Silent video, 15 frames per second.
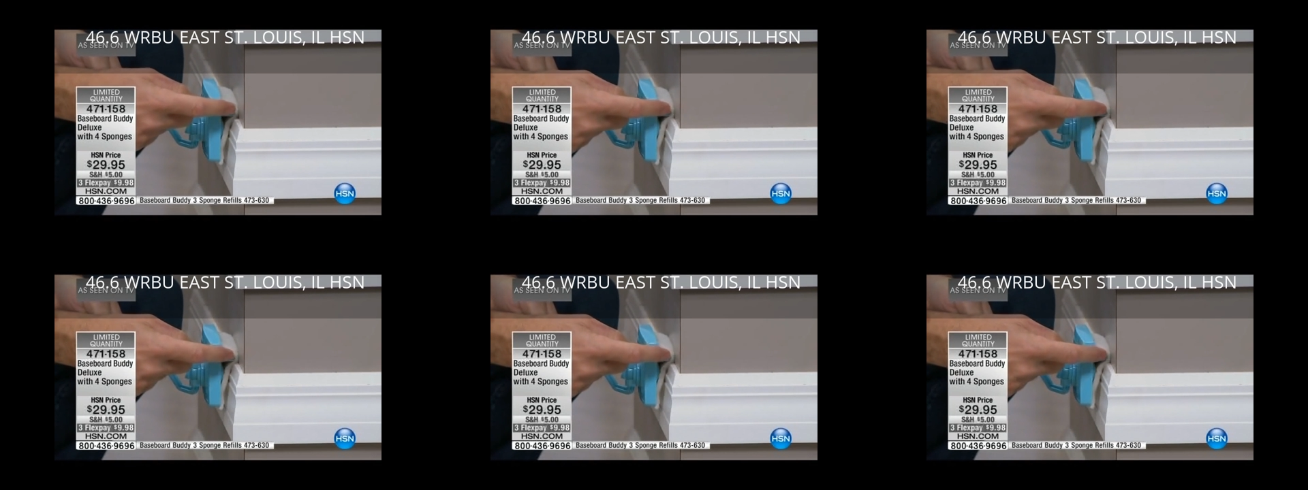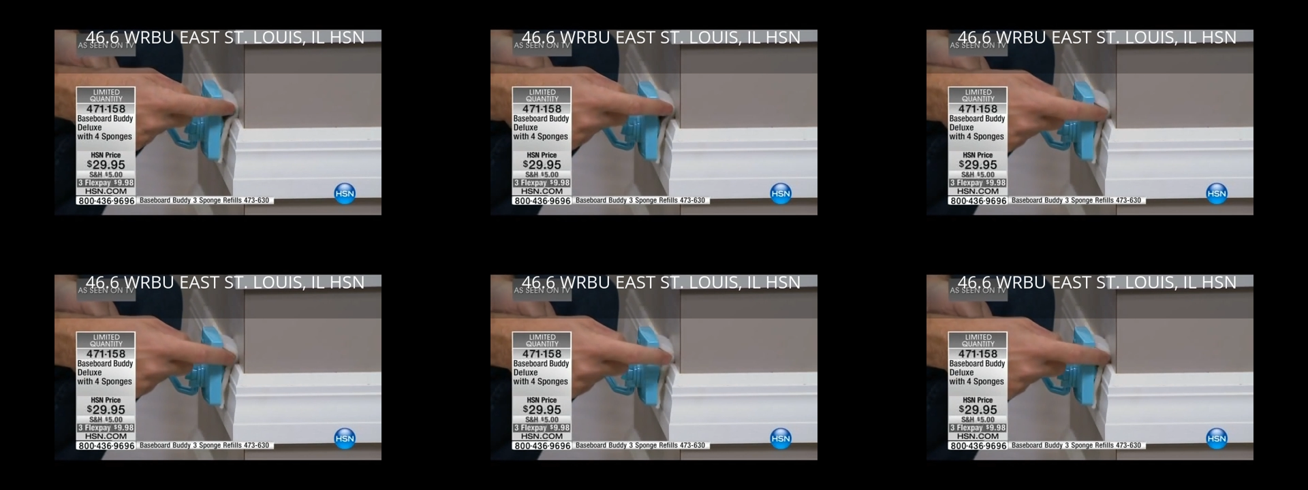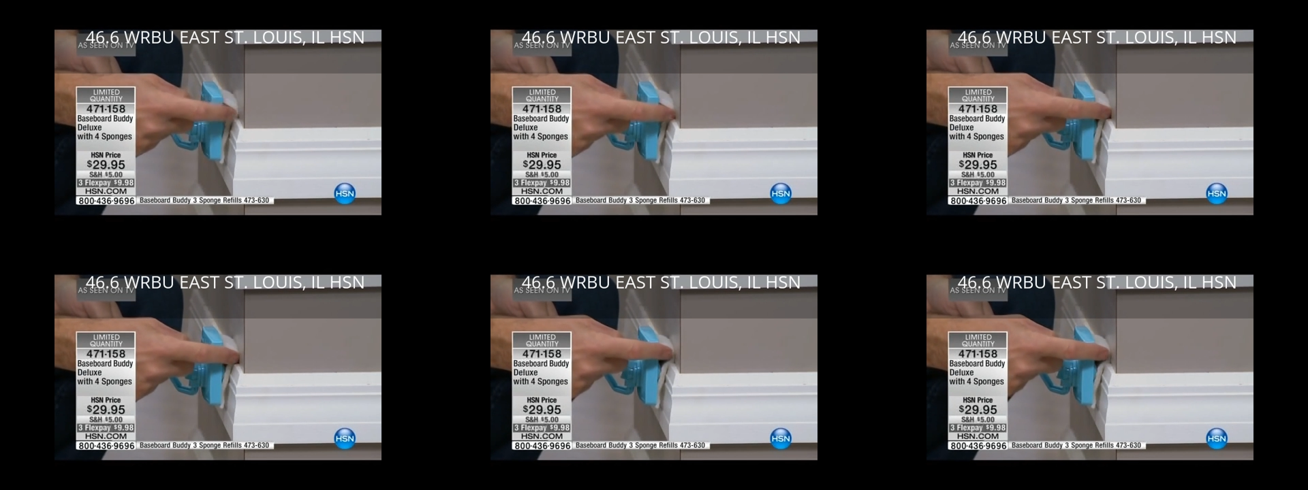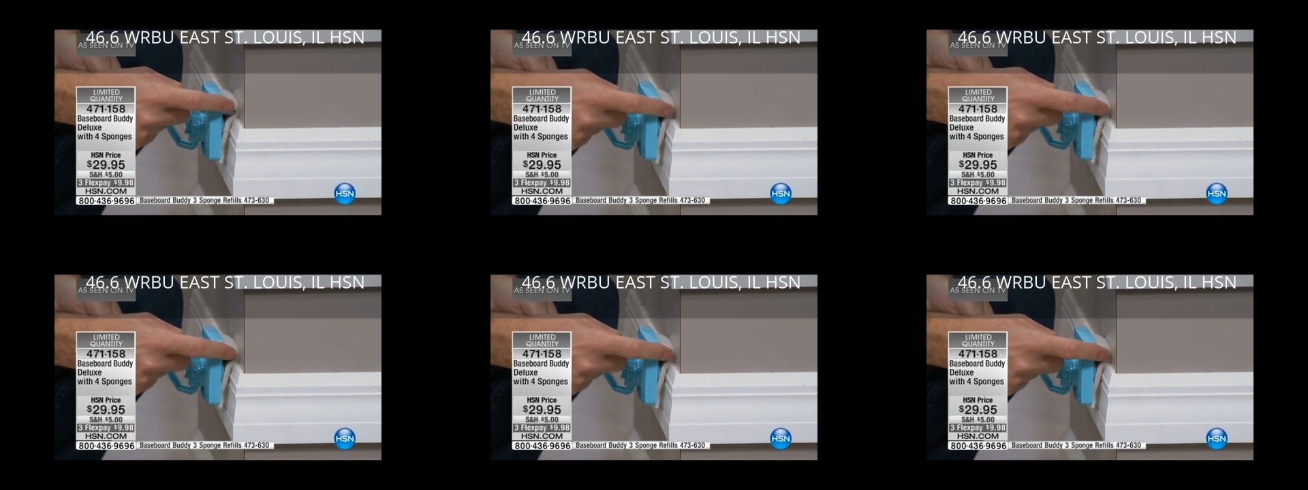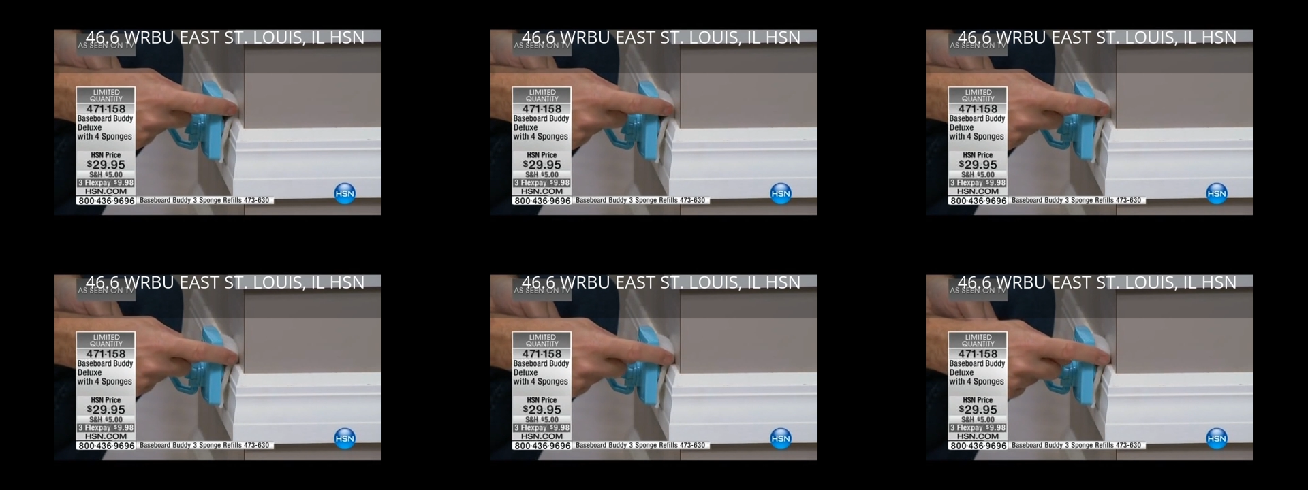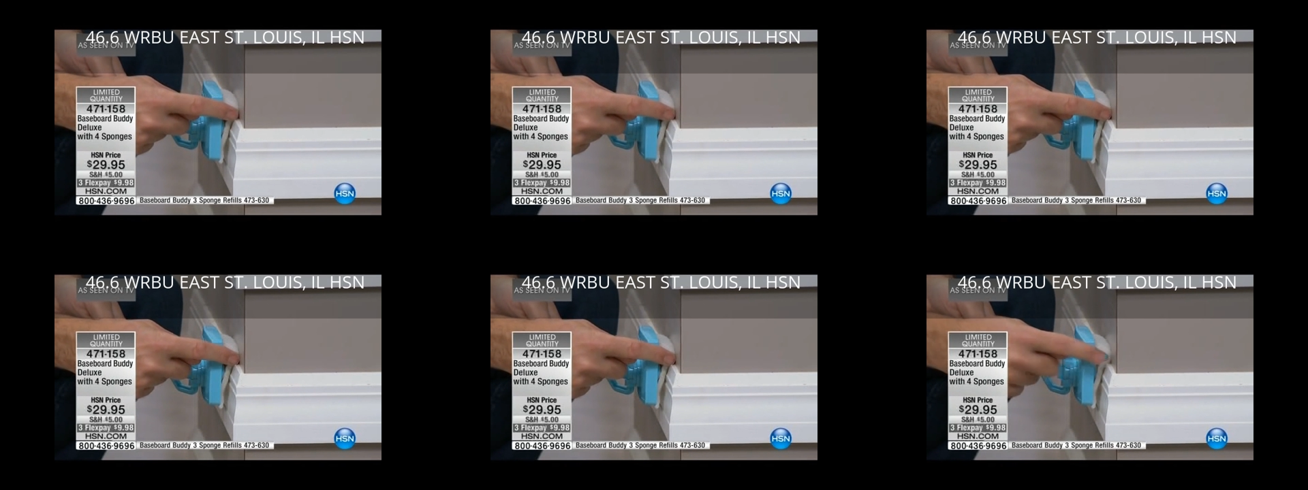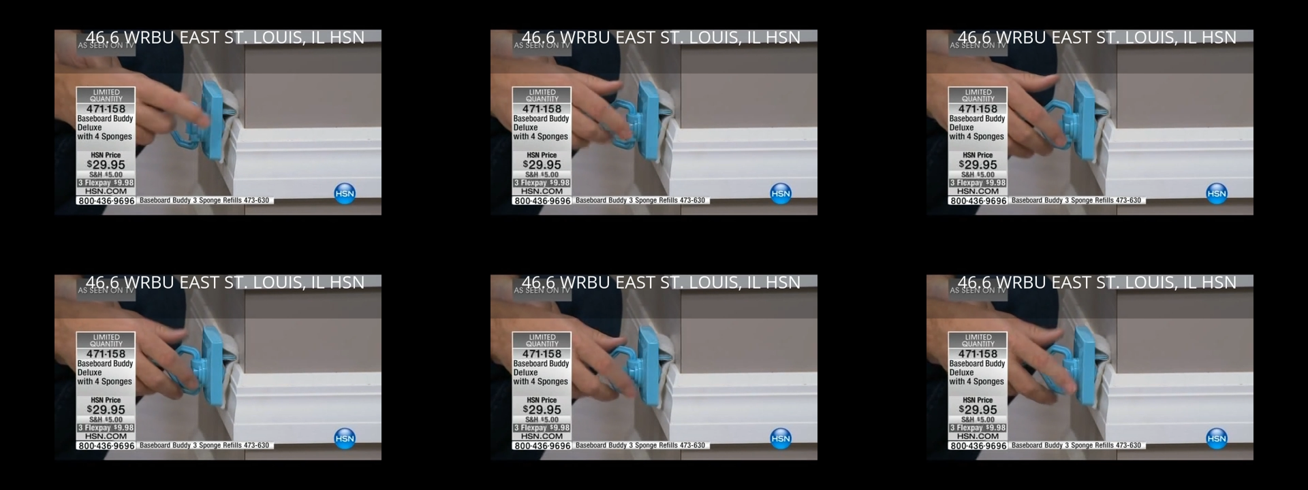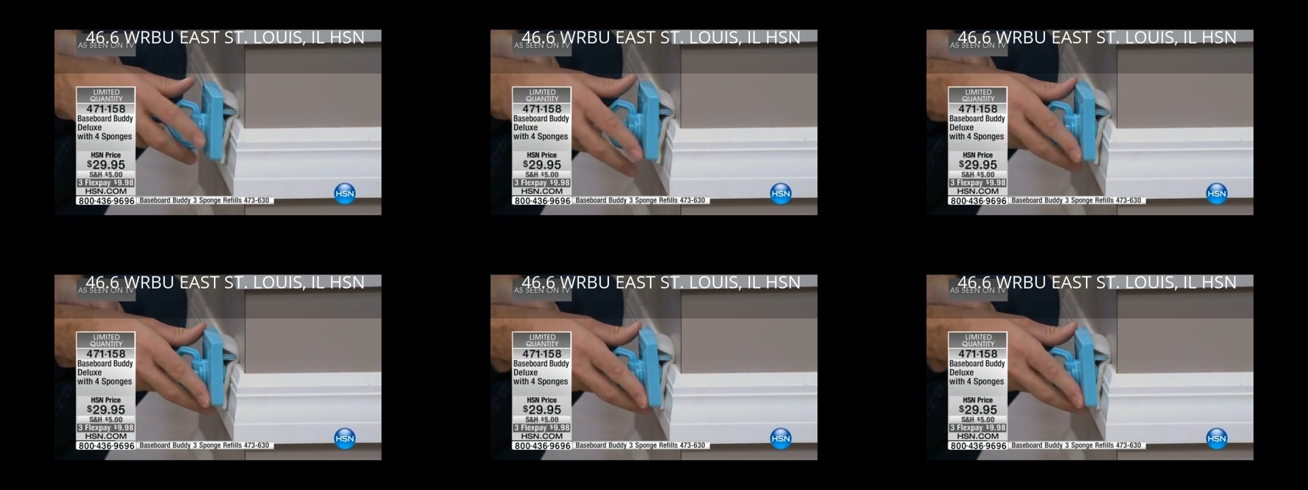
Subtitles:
Nobody's mouth can be seen.